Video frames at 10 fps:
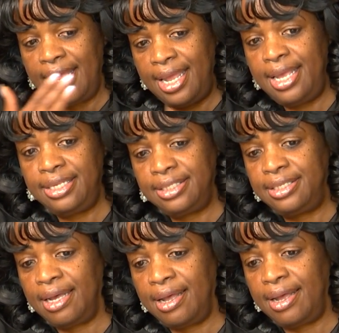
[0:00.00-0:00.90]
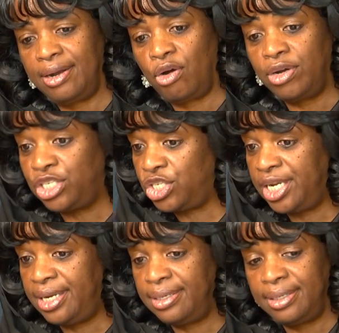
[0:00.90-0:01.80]
he's done, or
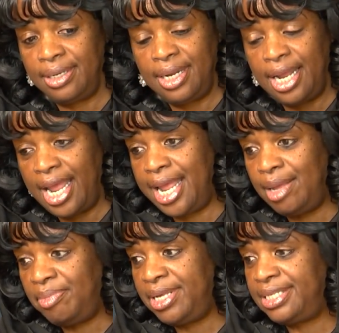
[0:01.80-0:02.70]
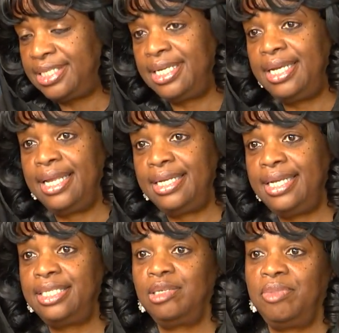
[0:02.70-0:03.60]
she, A, B, C, and
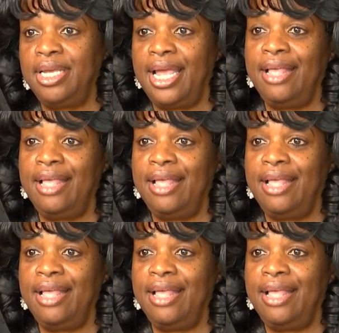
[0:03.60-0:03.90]
D to me,